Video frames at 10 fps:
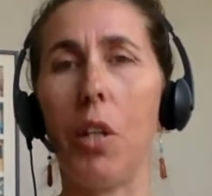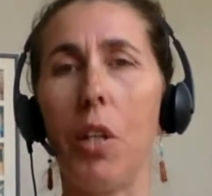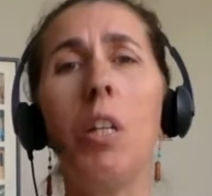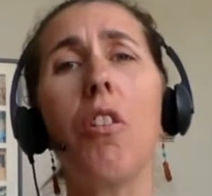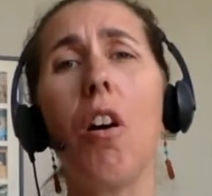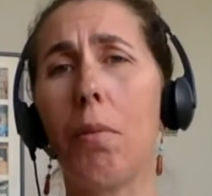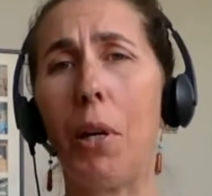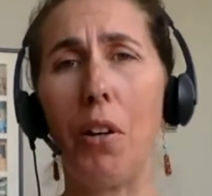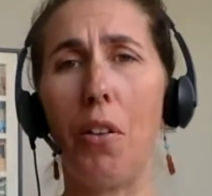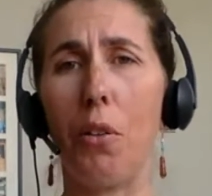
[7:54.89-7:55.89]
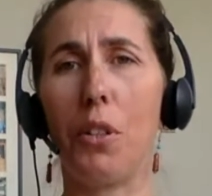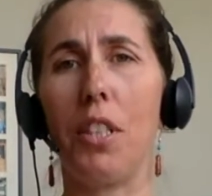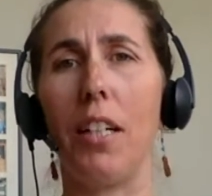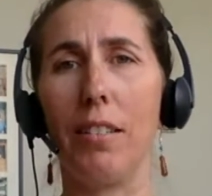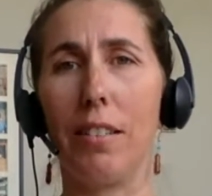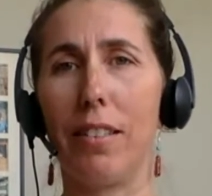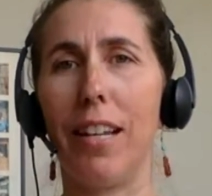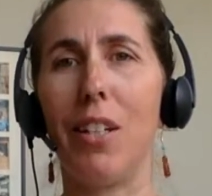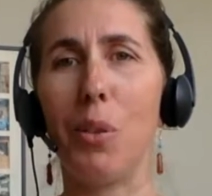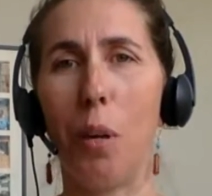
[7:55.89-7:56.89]
And we talk about all those
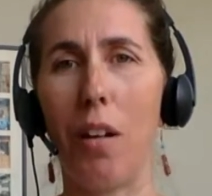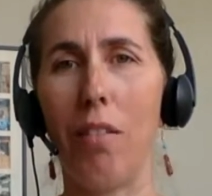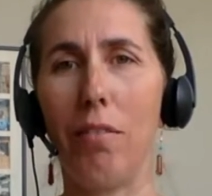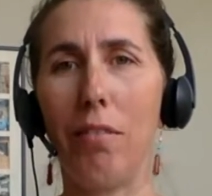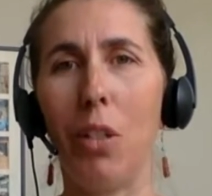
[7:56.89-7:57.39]
things as well.